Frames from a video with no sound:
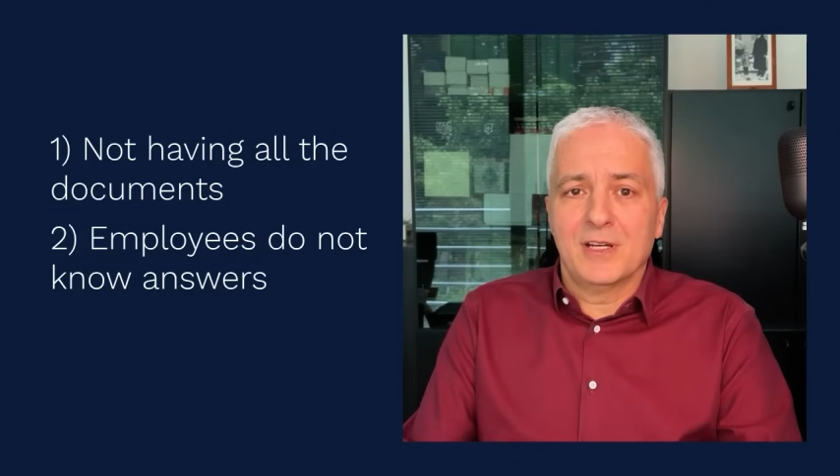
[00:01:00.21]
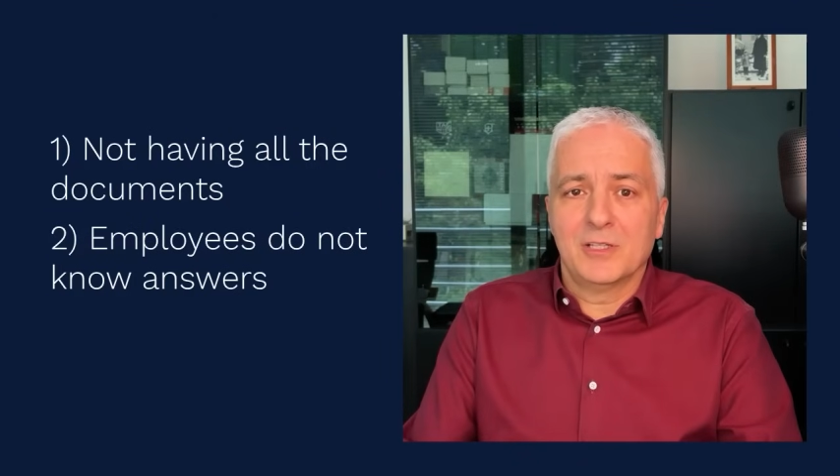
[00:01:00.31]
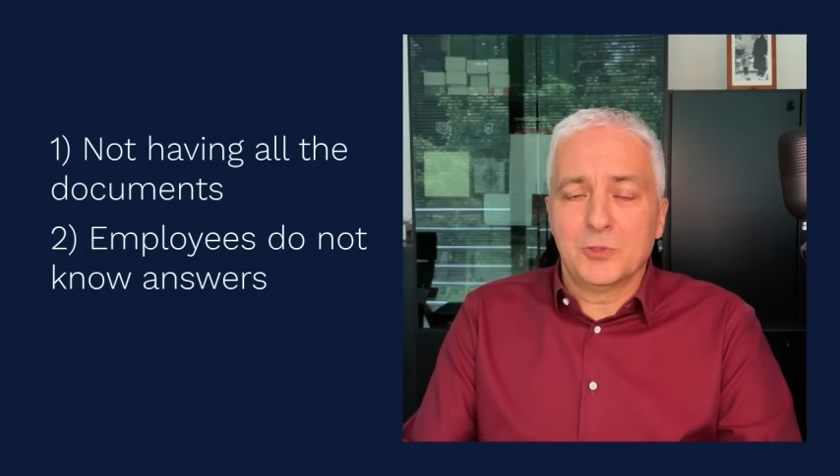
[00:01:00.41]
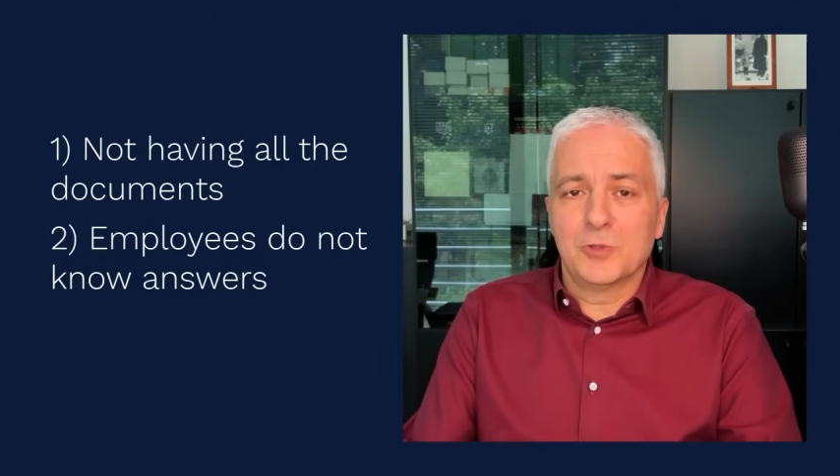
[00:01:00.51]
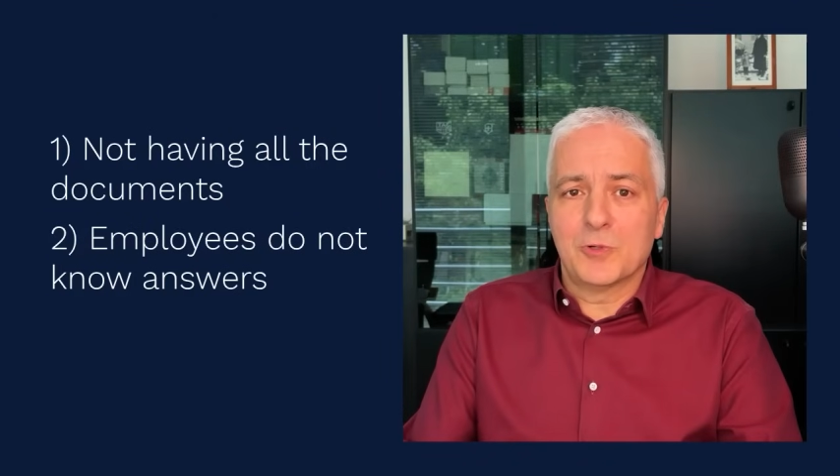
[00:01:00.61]

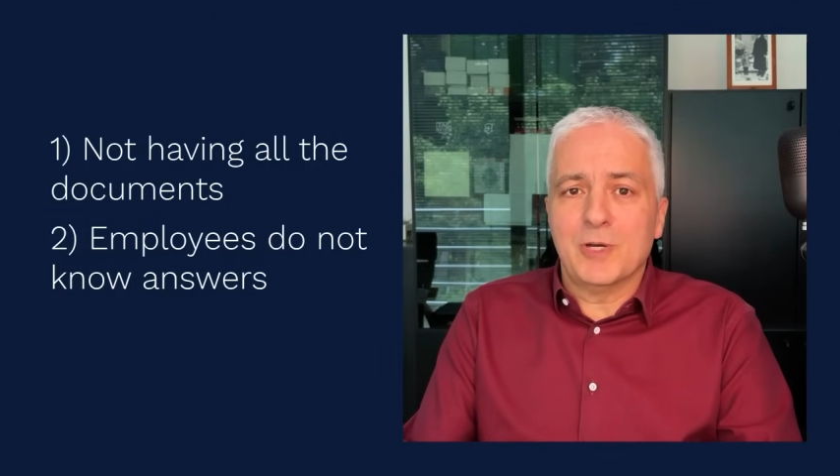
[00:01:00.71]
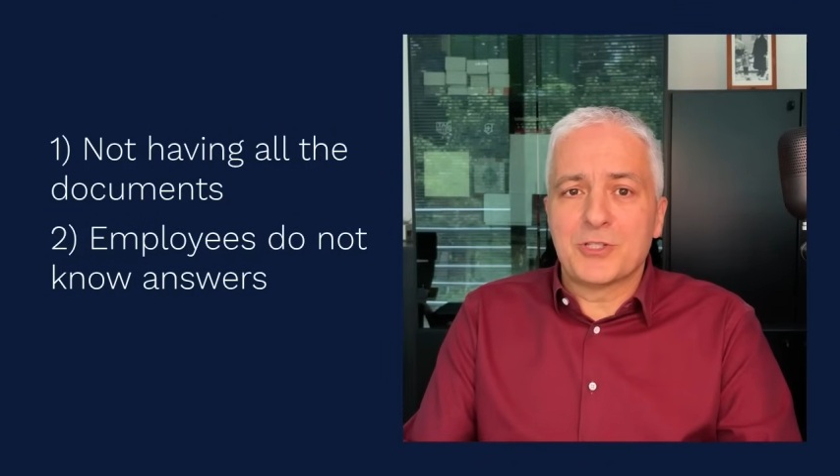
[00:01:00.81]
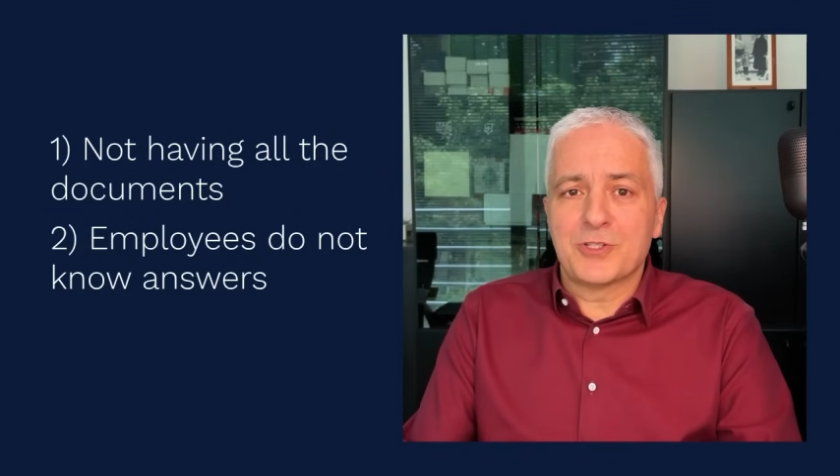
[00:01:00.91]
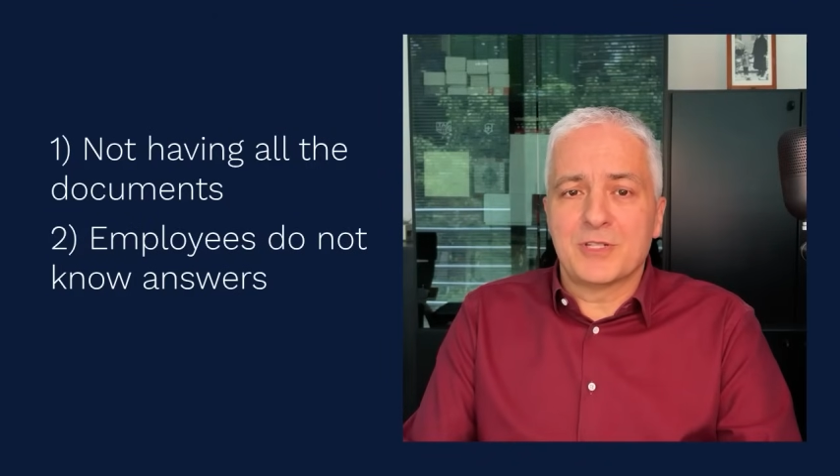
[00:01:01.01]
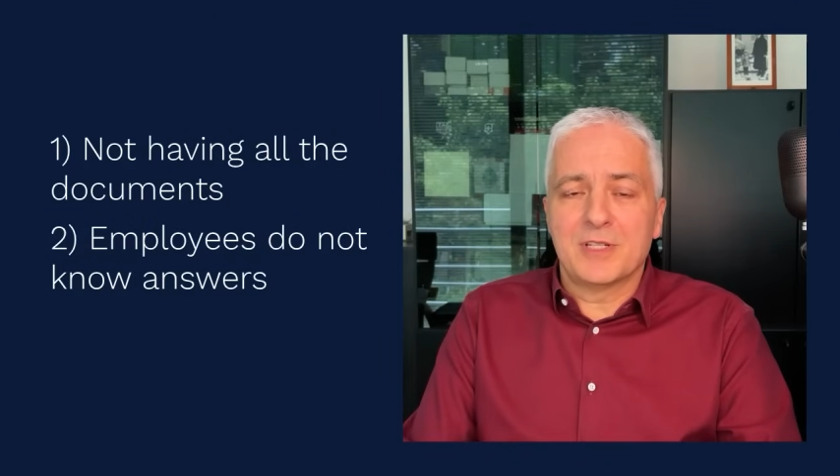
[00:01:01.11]
to the
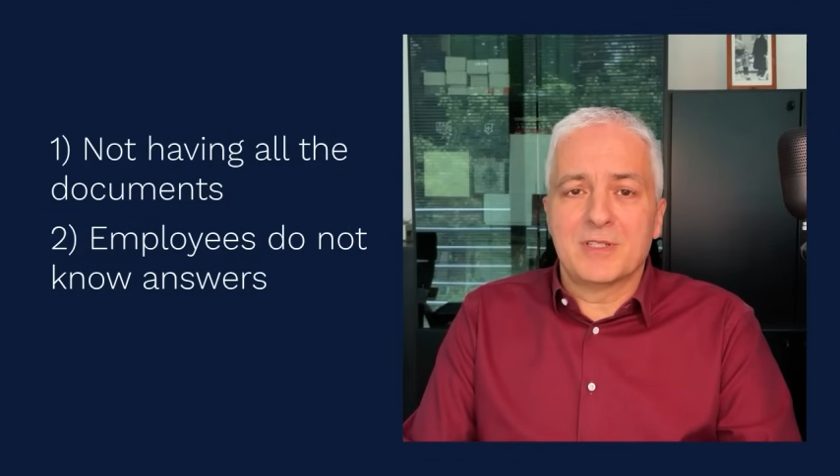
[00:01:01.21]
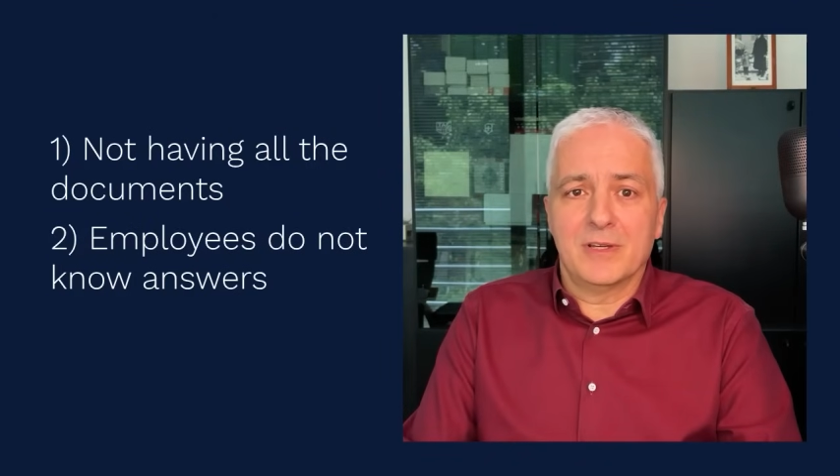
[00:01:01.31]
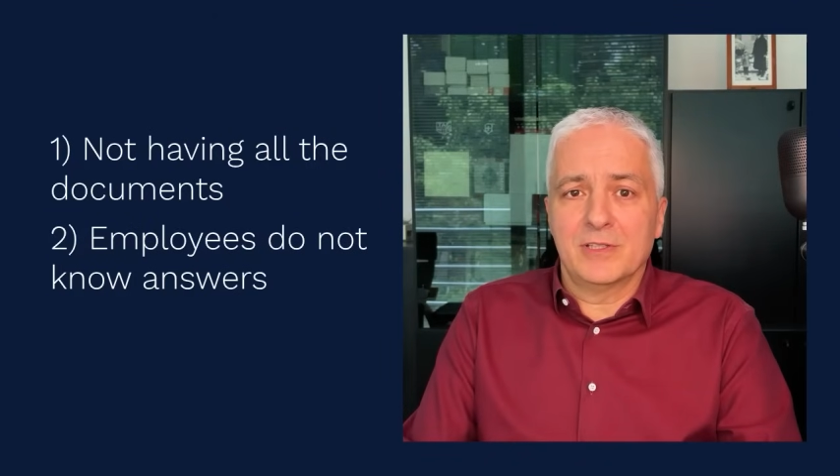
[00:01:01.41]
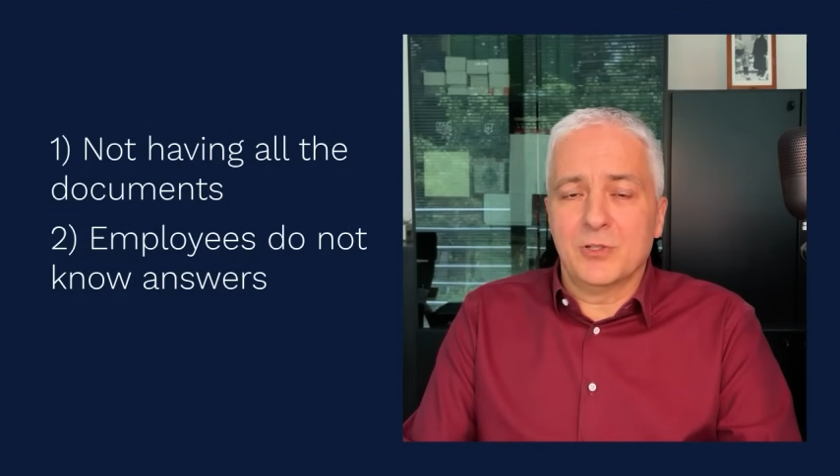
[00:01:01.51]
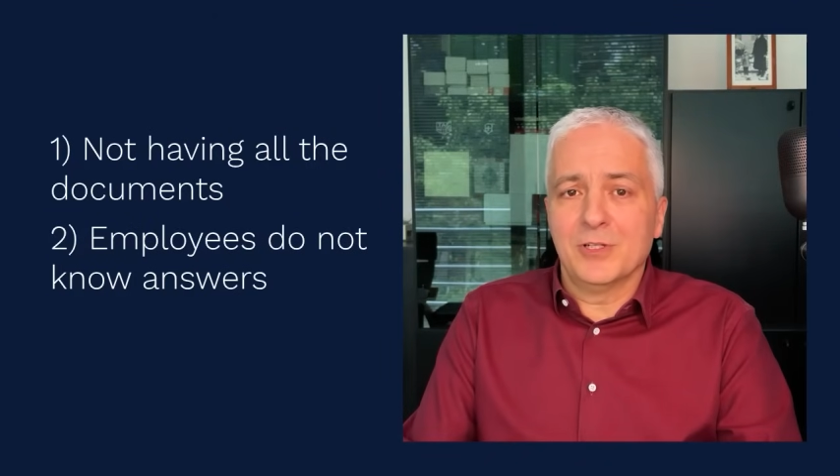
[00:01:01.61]
question that
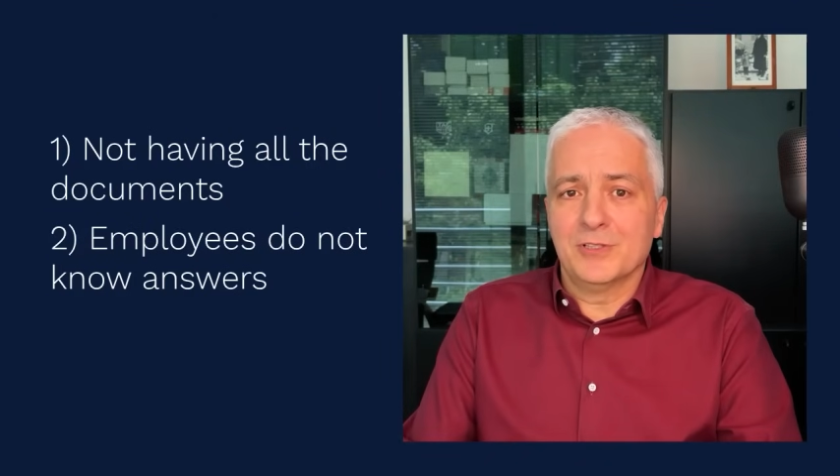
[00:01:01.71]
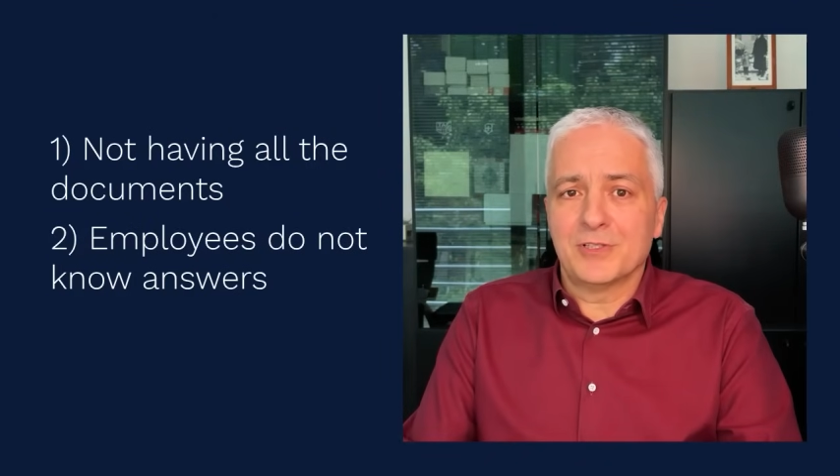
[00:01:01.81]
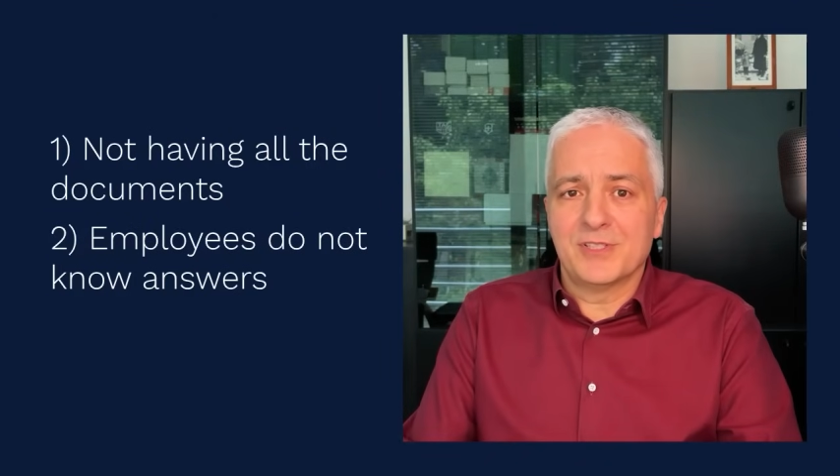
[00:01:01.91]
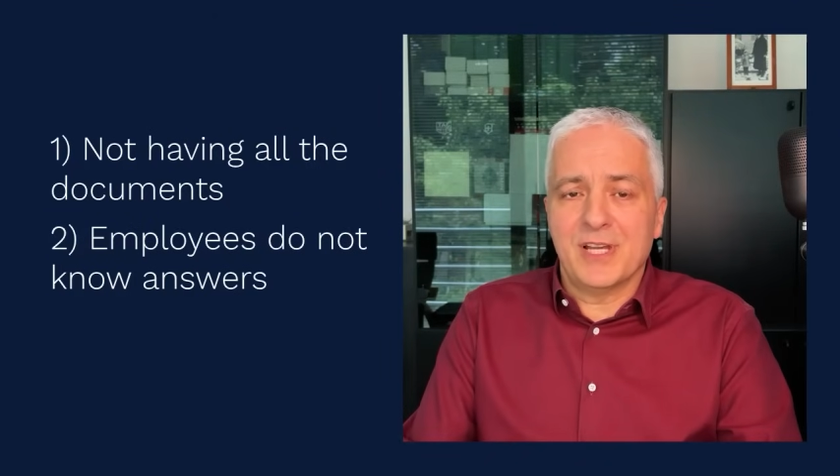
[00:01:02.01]
the auditor is